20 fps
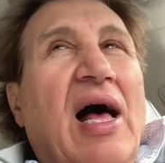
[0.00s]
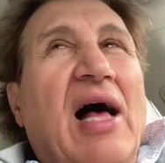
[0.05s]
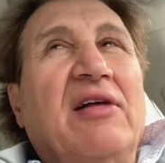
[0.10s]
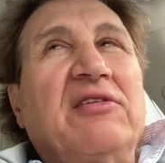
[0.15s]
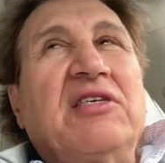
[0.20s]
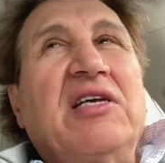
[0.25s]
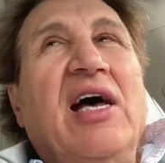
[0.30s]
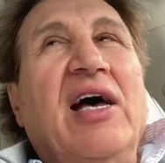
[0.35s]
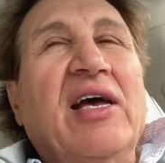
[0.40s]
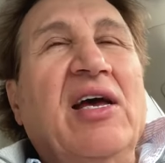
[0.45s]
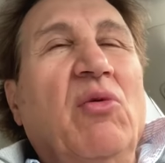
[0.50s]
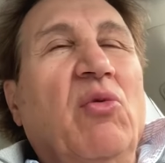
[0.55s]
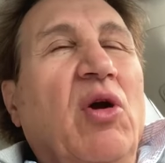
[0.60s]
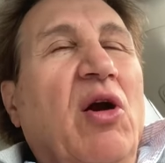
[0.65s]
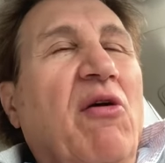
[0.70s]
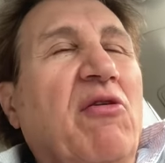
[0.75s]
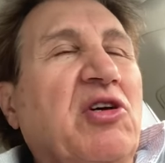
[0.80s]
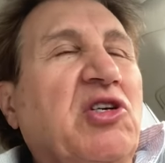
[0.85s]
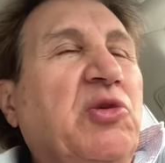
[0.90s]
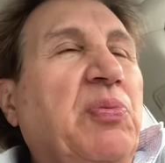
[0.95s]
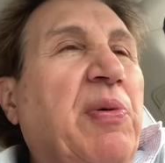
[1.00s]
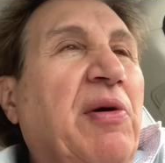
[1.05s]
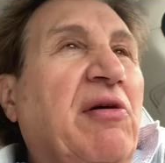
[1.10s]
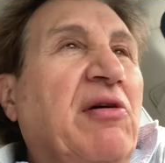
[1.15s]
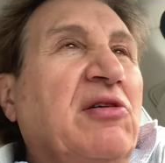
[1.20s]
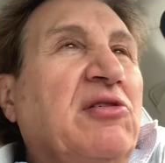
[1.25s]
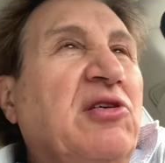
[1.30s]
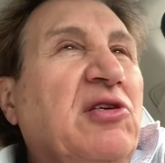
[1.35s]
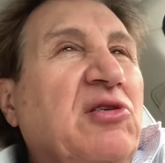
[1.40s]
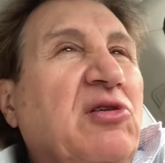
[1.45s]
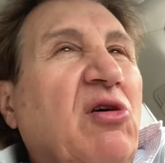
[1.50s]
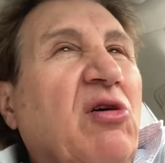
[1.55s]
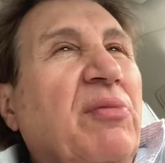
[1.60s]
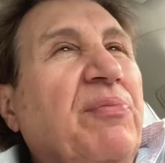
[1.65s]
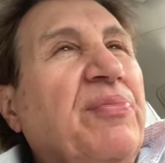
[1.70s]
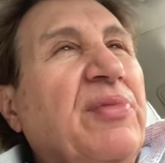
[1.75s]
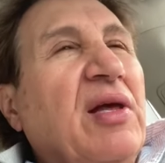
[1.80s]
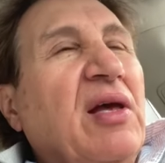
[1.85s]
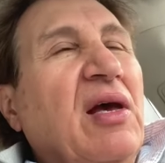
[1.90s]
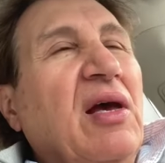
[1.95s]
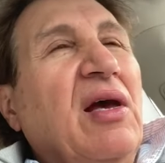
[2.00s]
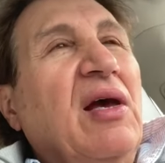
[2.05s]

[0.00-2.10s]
I'll tell you what our experiences are.